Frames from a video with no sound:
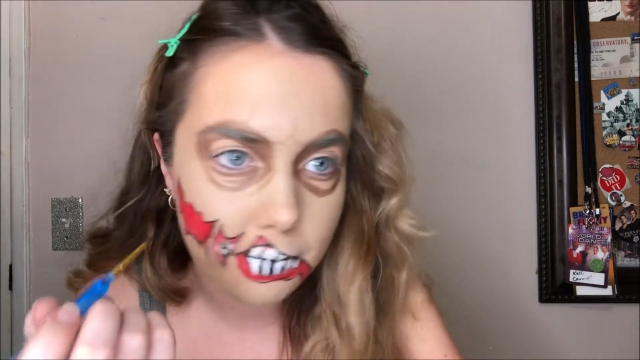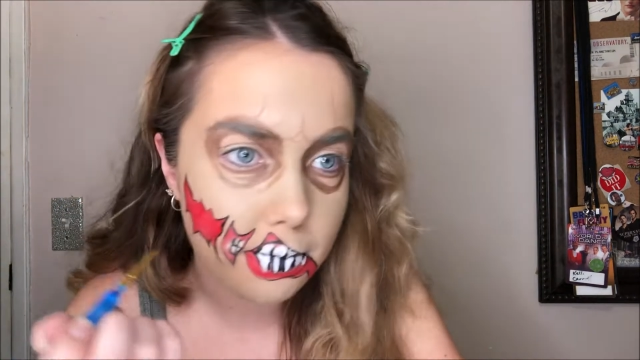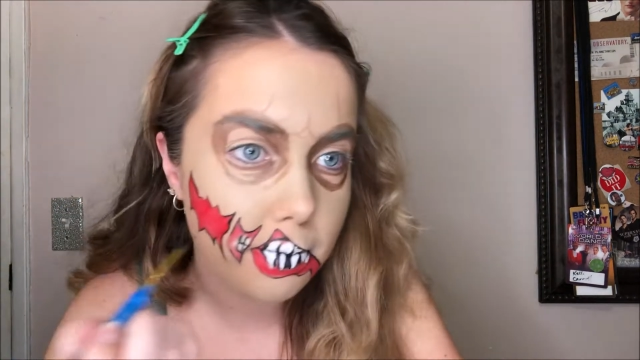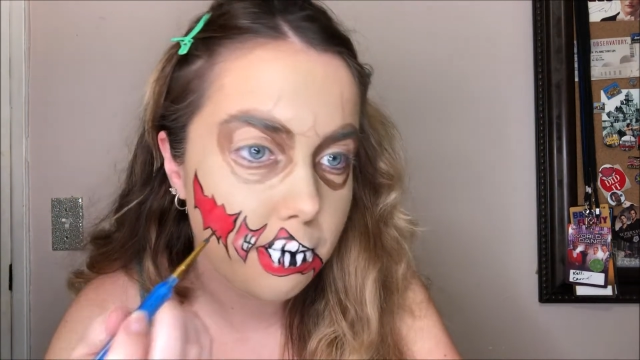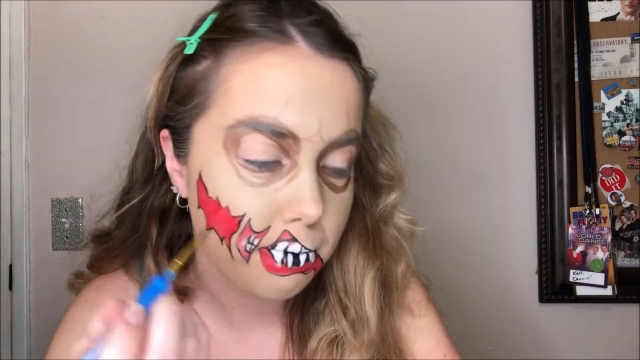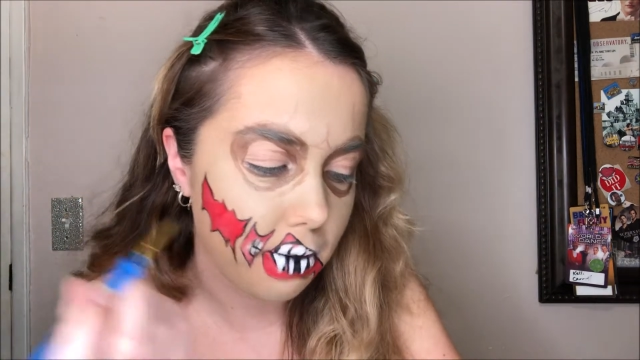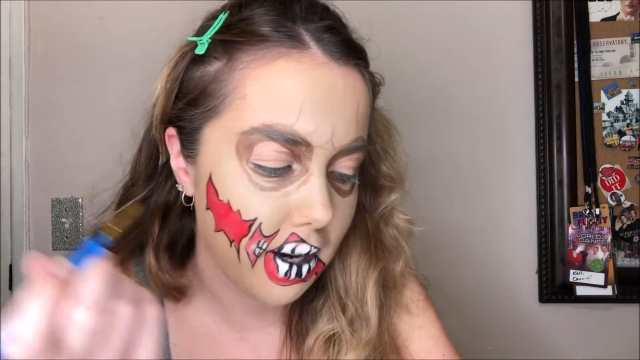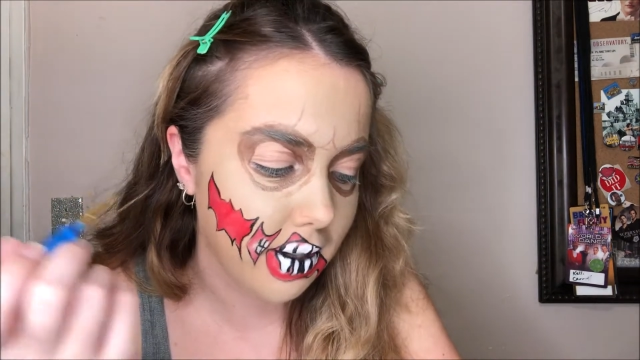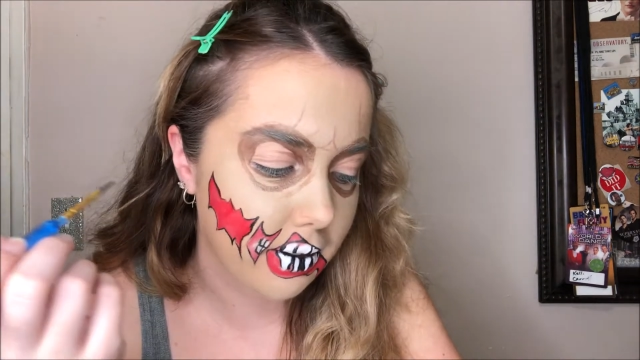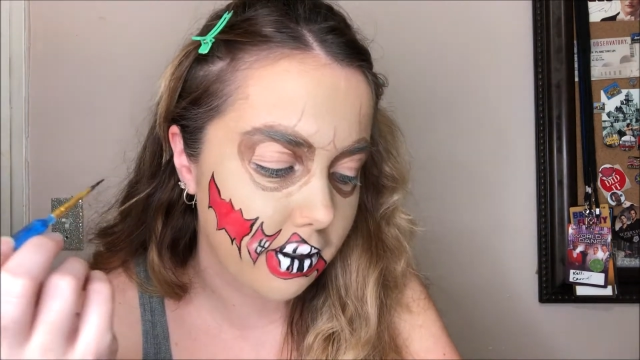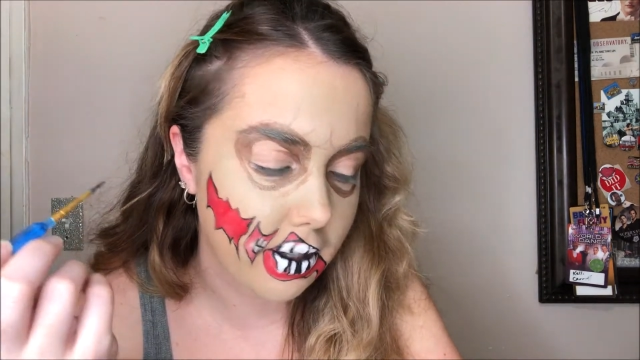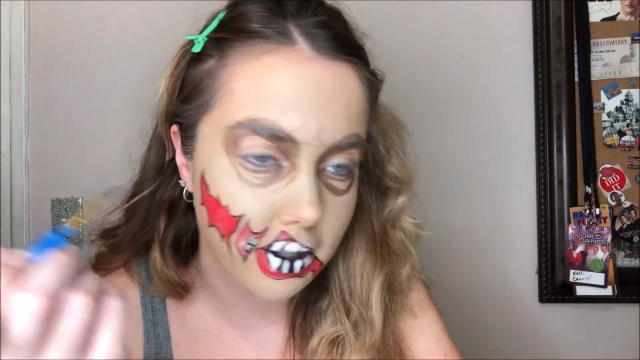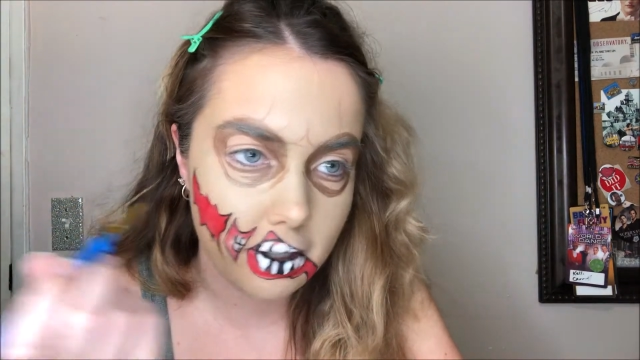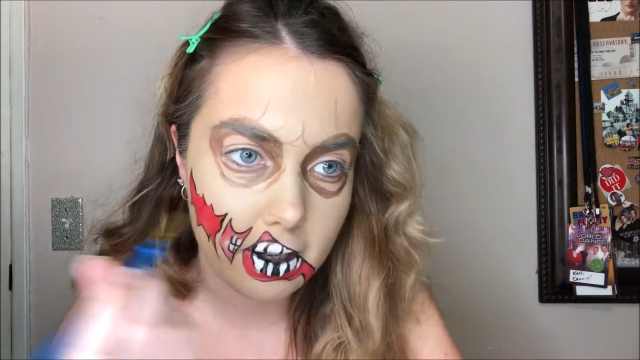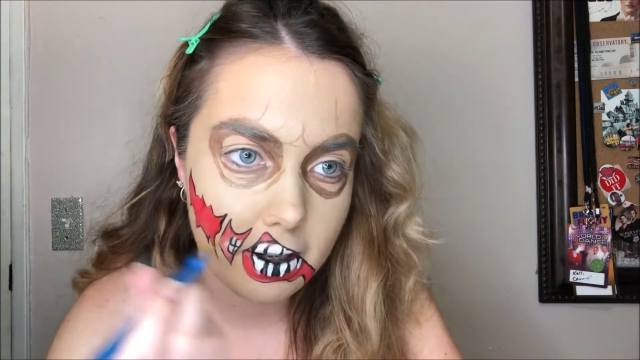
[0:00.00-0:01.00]
fine
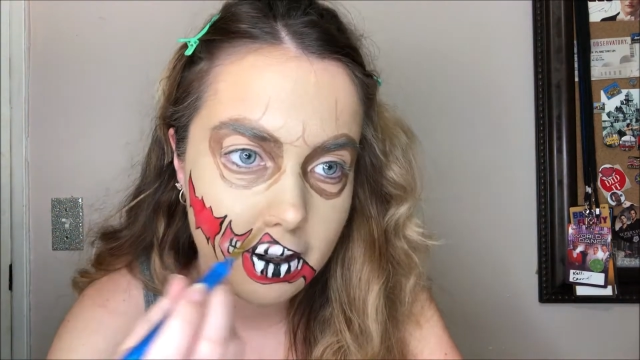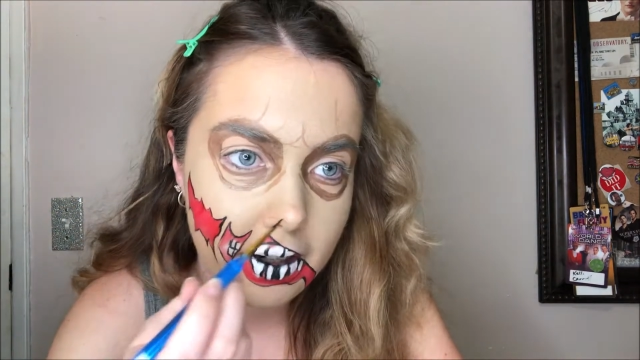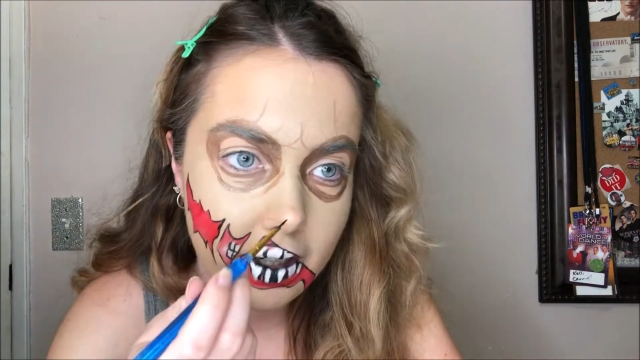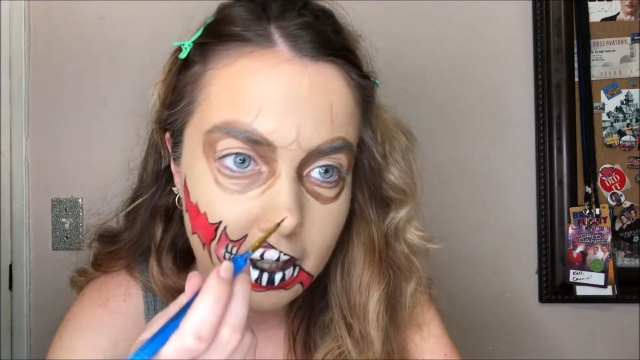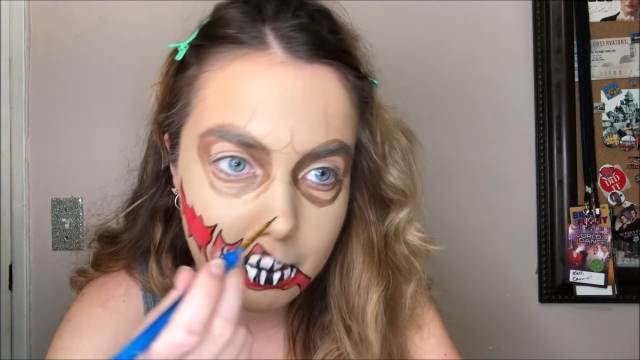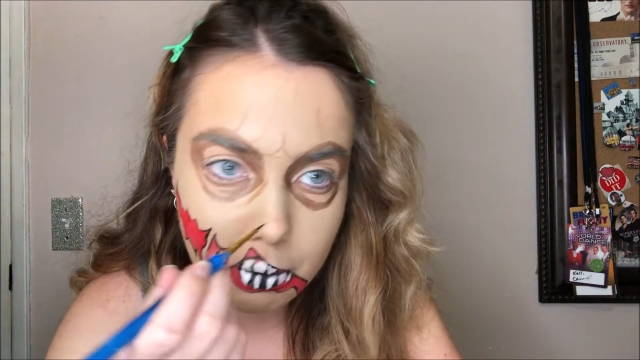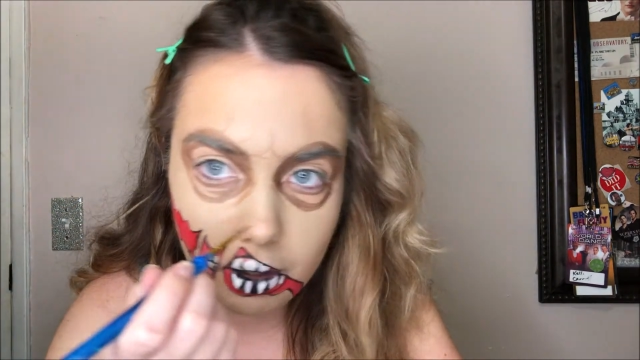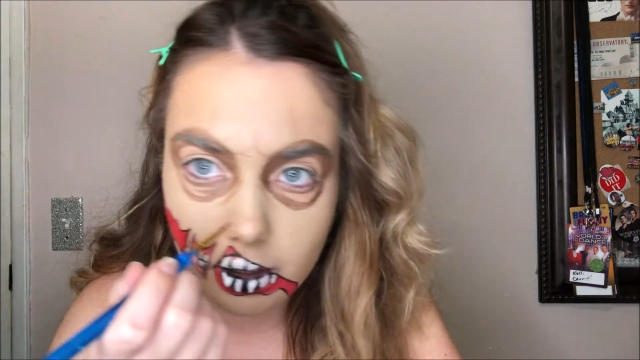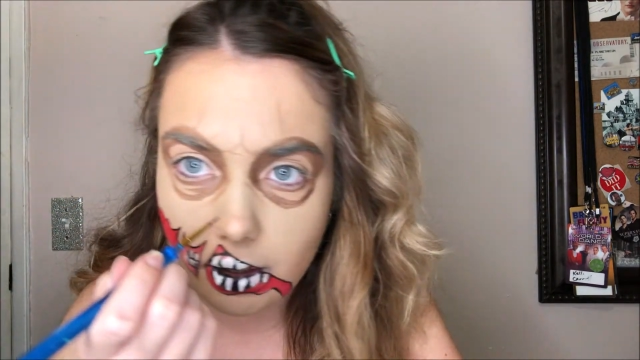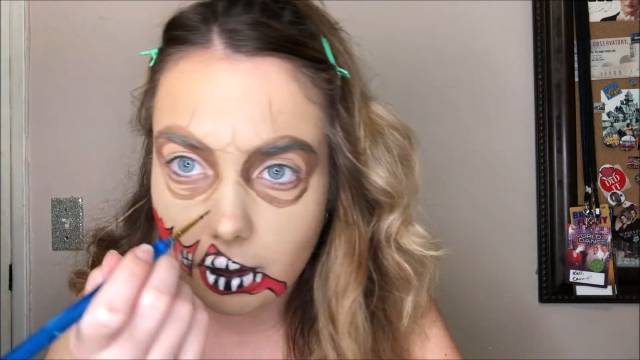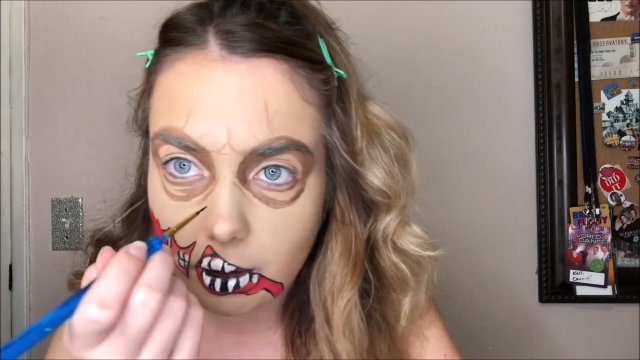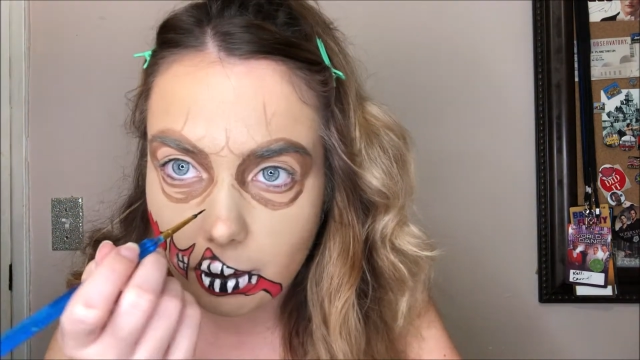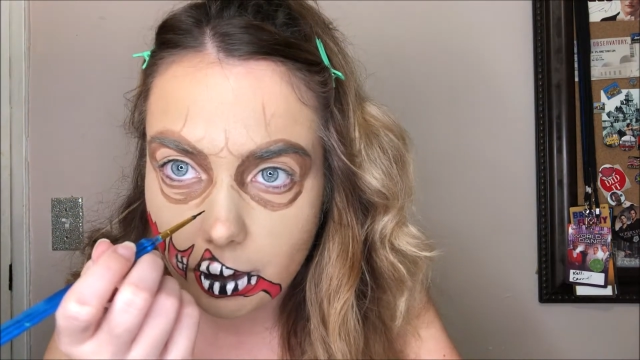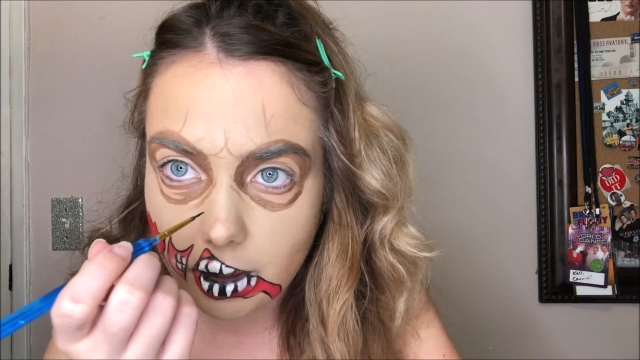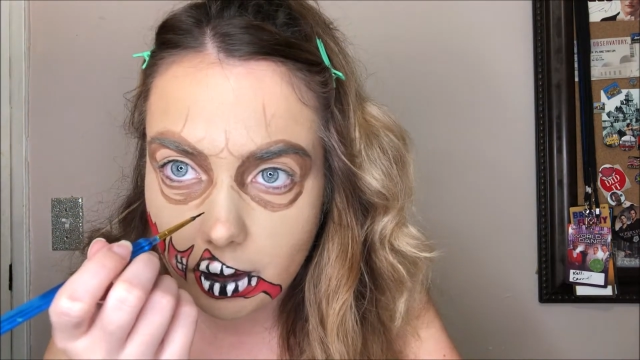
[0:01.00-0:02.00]
liner, and I'm going to
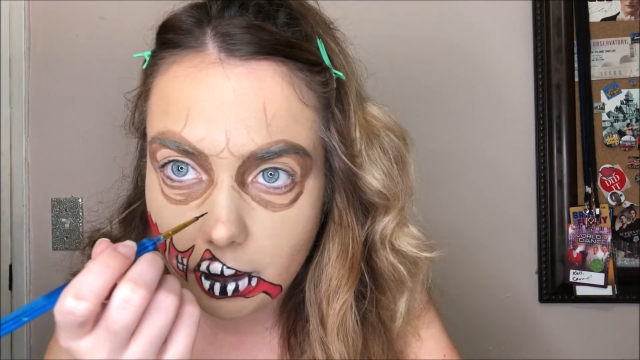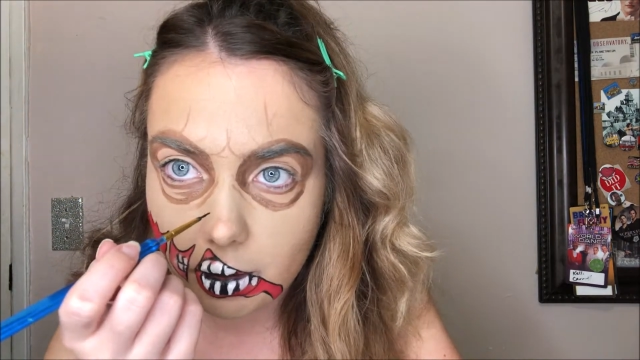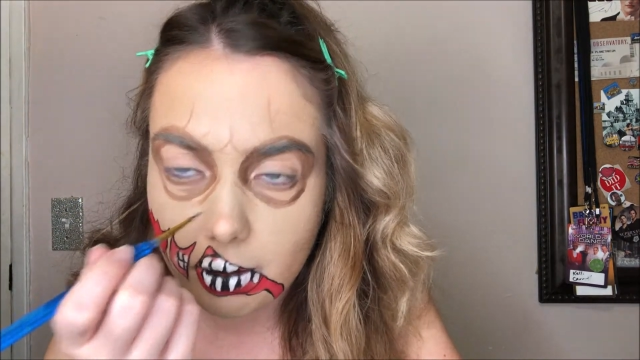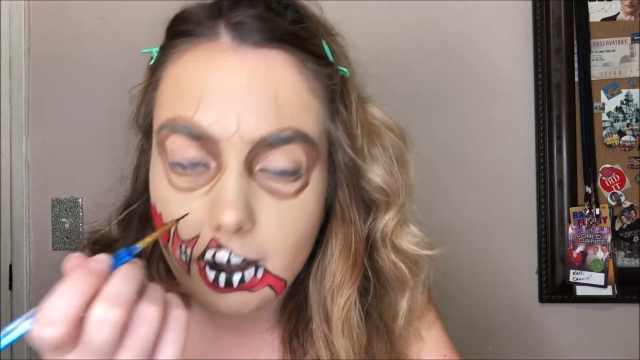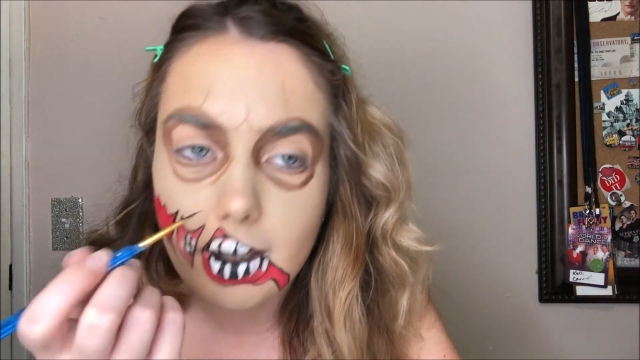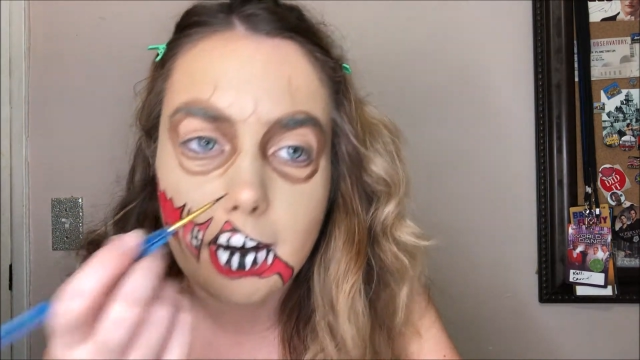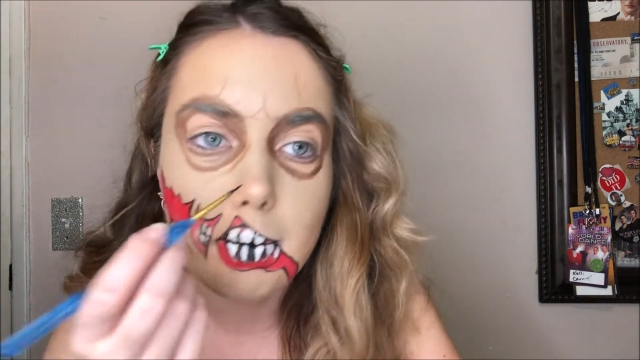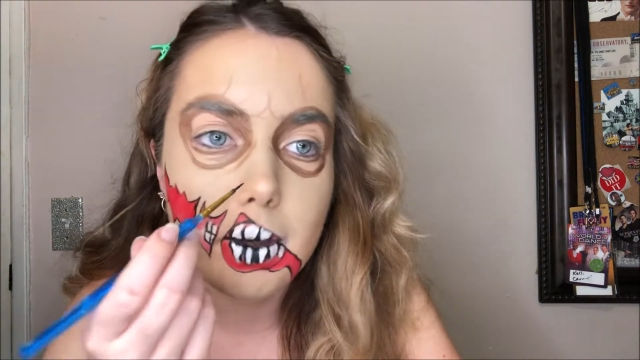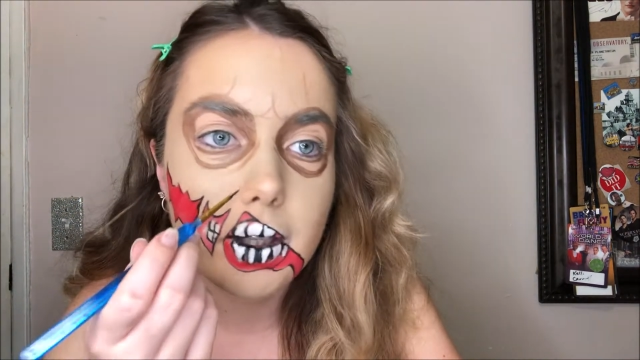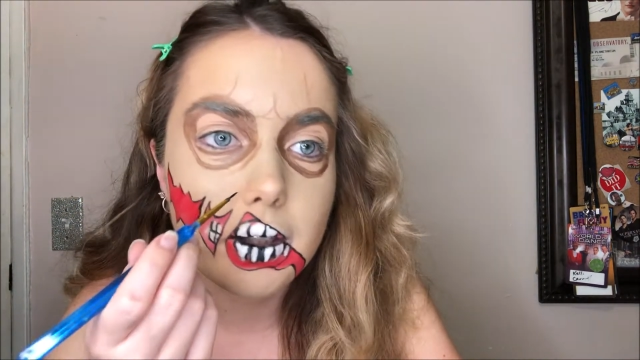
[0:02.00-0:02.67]
go in and create my